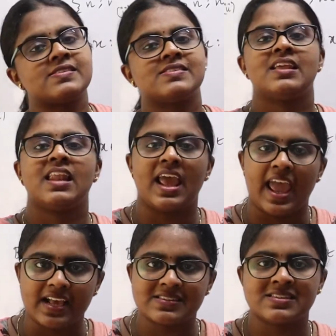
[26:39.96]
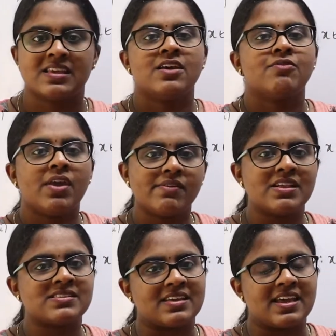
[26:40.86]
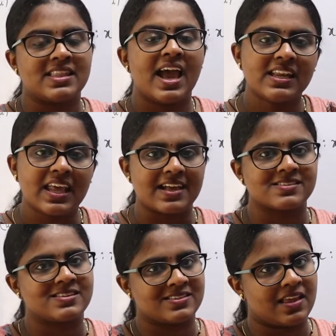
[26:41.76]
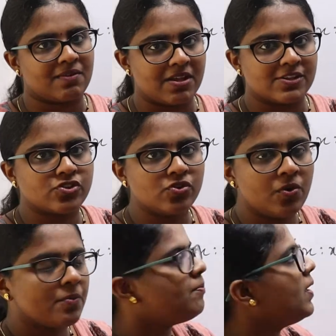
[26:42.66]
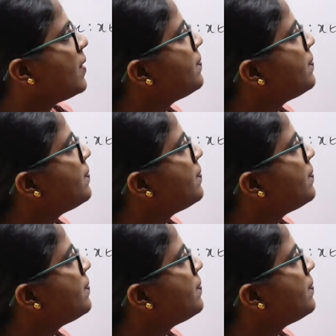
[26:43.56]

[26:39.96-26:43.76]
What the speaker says: is in X, we will say that X is equal to B.